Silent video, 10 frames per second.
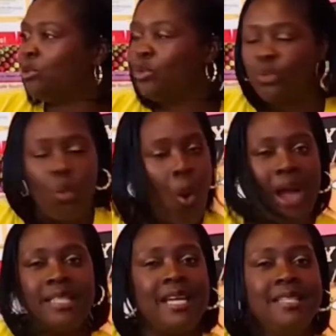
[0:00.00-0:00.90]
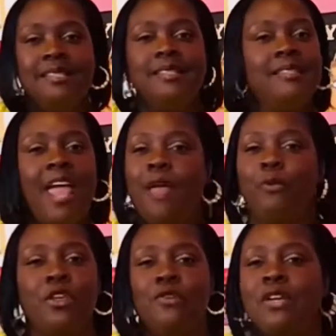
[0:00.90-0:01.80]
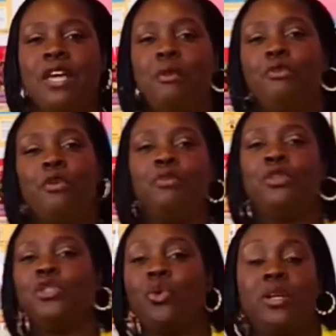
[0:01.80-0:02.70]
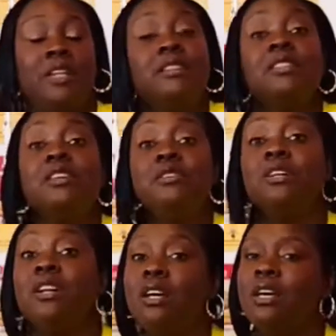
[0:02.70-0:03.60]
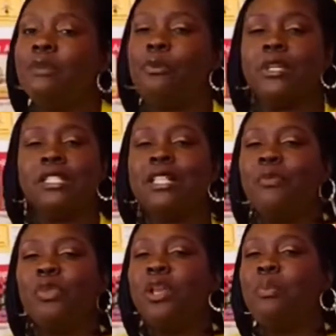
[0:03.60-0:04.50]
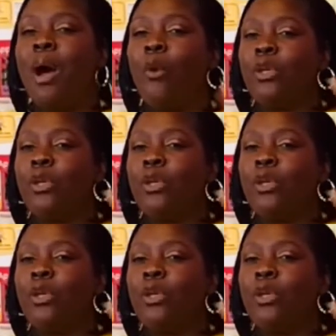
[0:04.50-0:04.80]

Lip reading: quite taste the same when you get them from the store. They're still good, but something about when you